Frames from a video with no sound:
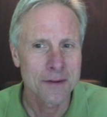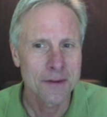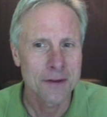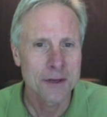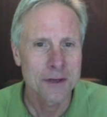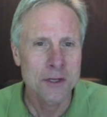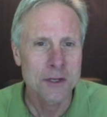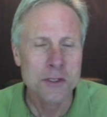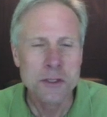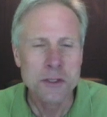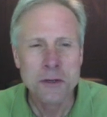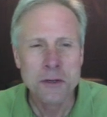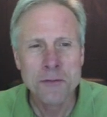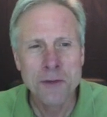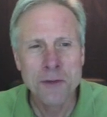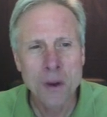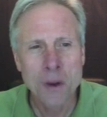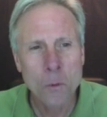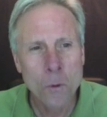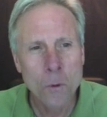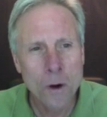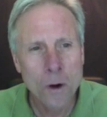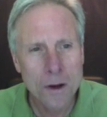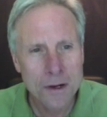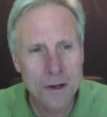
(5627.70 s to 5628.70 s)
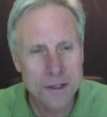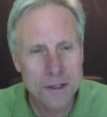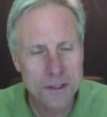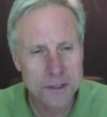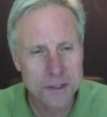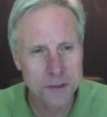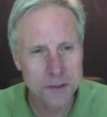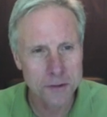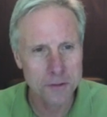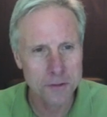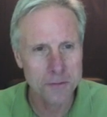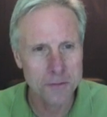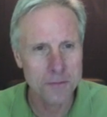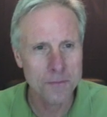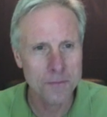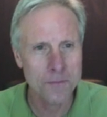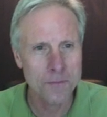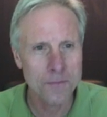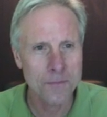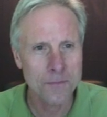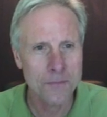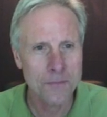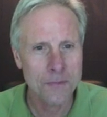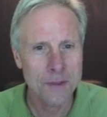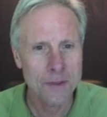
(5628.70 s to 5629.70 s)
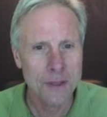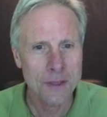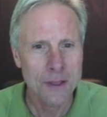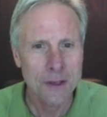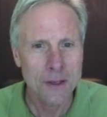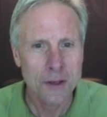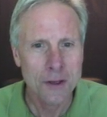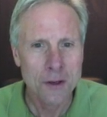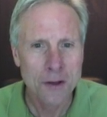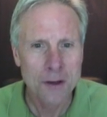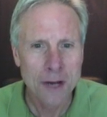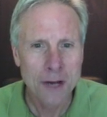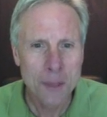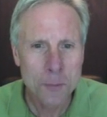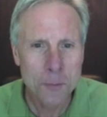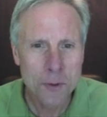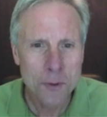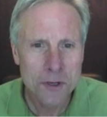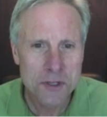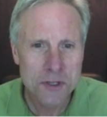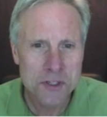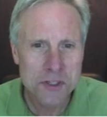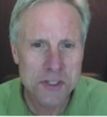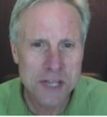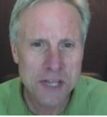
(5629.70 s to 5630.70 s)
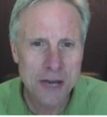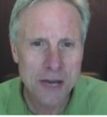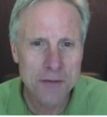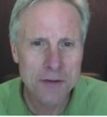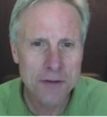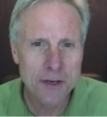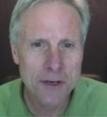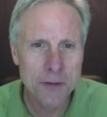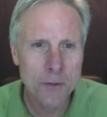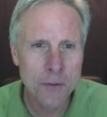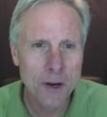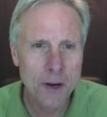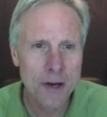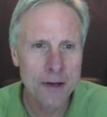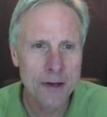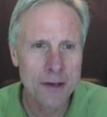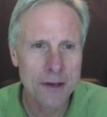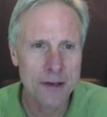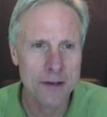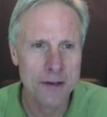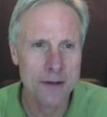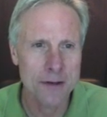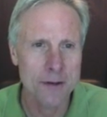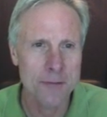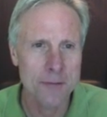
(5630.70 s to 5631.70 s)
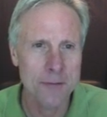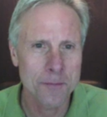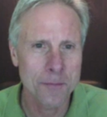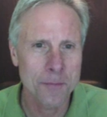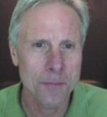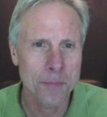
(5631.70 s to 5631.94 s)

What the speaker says: So if I wanted to, could I put a 7 in right here